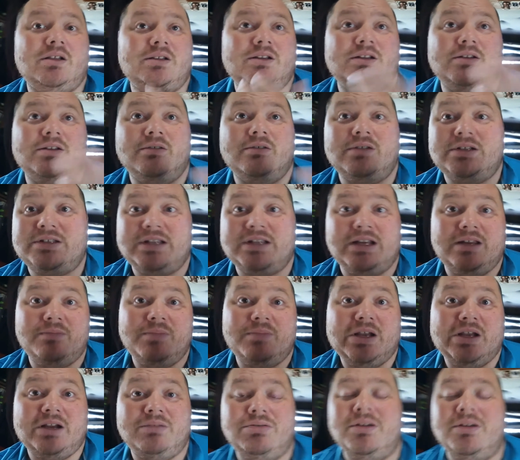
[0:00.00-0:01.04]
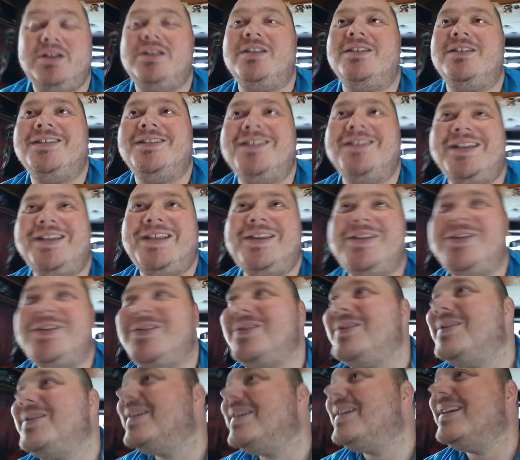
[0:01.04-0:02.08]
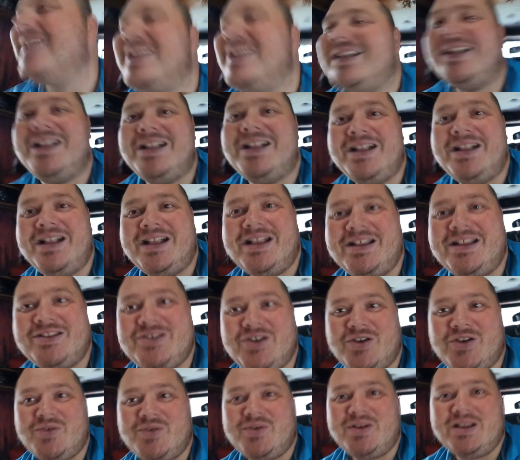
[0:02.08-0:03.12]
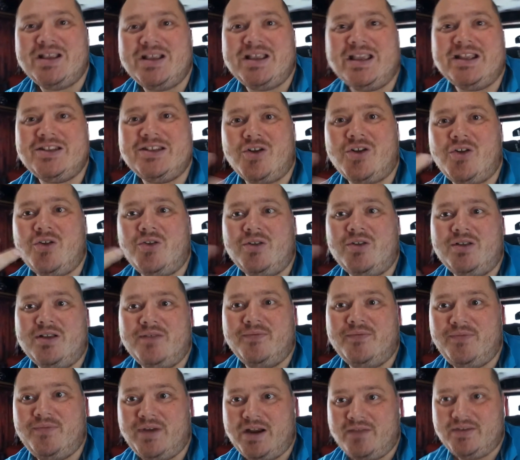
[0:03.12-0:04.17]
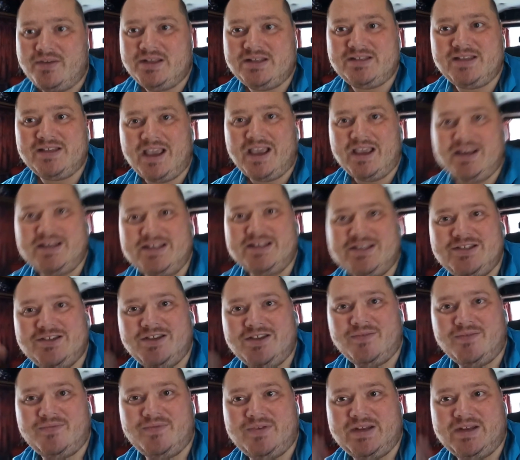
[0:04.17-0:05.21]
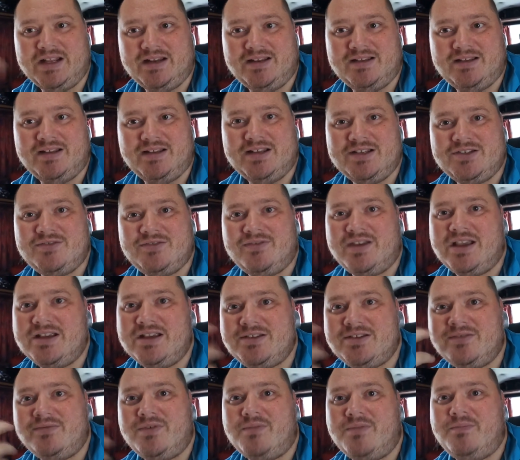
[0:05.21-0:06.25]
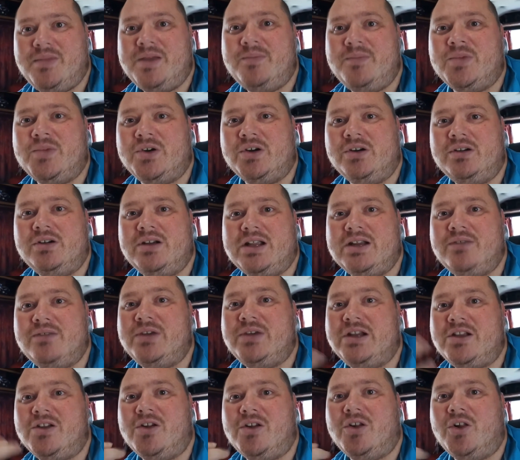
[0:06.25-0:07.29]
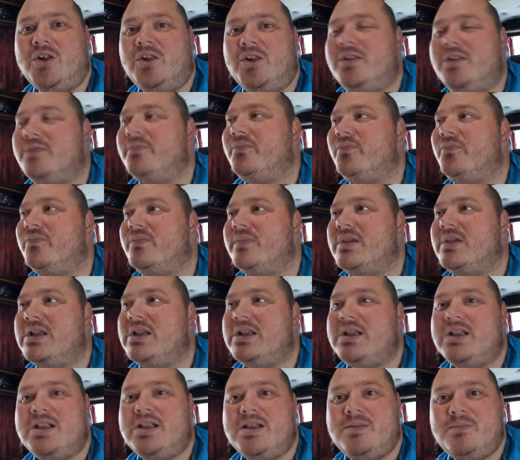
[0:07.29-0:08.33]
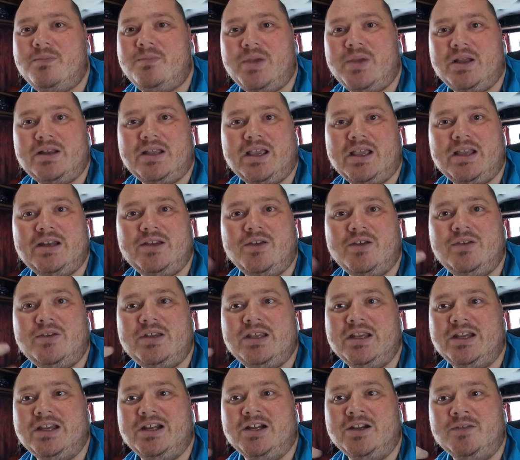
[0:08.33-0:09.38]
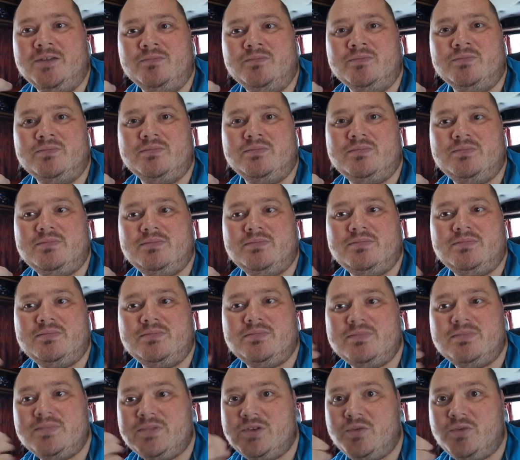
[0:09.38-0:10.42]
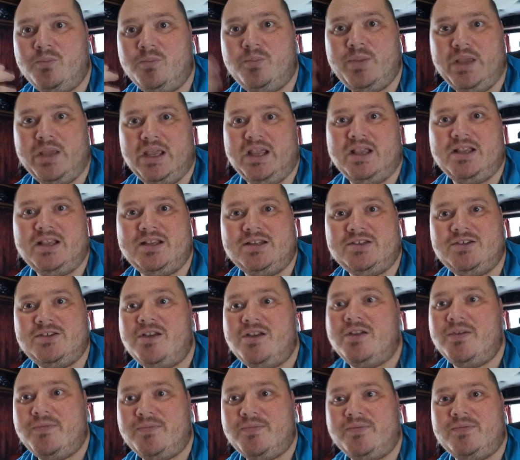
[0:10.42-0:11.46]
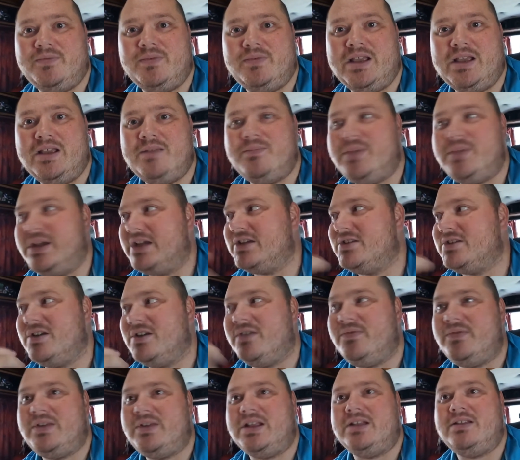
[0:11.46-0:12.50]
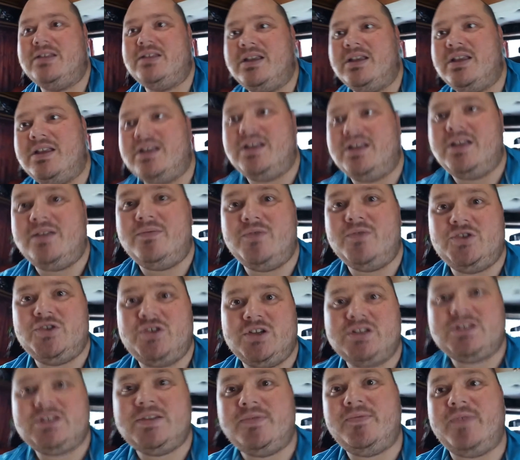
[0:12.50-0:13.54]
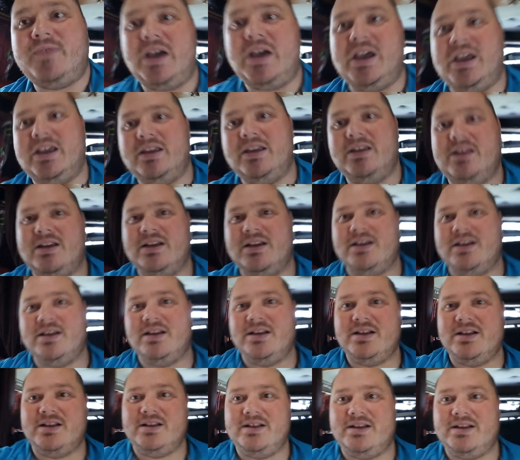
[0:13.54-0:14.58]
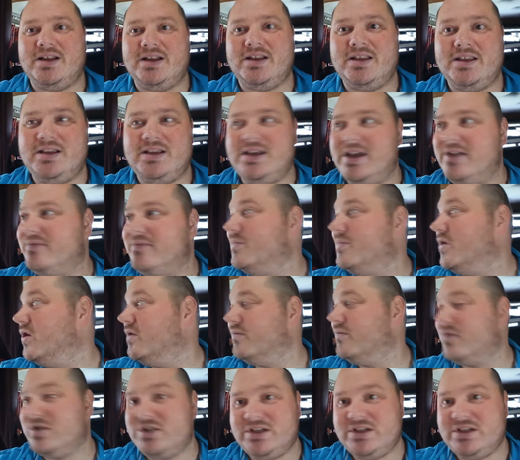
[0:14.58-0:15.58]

don't know, a teddy bear. I don't know. So it's all very tiny stuff that he tries to remember and recall, but I don't hear big stuff that would justify that he gave over